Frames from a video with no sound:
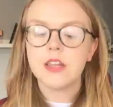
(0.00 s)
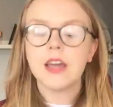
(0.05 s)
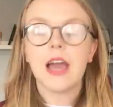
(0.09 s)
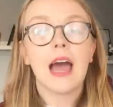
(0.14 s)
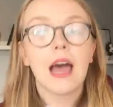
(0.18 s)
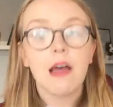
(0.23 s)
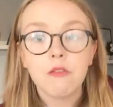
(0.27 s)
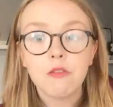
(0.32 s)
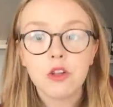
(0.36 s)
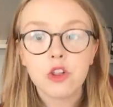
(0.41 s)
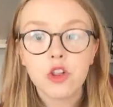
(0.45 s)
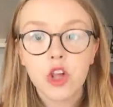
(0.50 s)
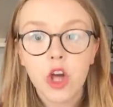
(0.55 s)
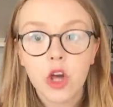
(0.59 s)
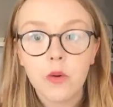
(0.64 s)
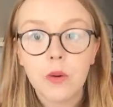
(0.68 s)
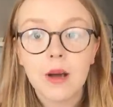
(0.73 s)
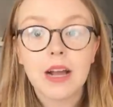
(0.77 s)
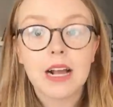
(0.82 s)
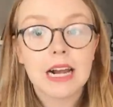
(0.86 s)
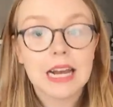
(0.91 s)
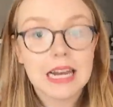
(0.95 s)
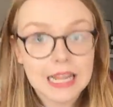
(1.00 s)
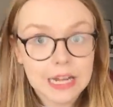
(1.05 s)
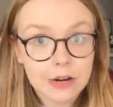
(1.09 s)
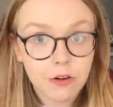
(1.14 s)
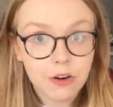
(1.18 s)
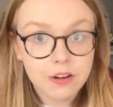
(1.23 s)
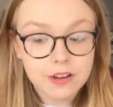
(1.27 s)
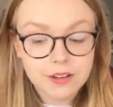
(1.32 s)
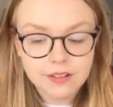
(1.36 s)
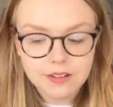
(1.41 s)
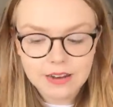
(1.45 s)
You have to show a
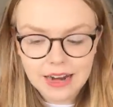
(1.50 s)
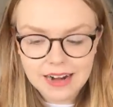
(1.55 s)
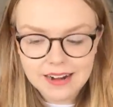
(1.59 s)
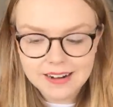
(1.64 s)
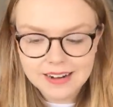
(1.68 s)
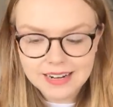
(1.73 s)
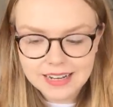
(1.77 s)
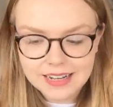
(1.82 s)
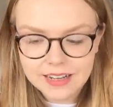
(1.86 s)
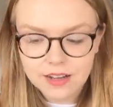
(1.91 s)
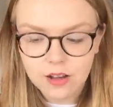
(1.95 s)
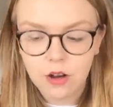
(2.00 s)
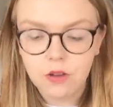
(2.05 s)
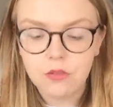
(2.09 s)
clear understanding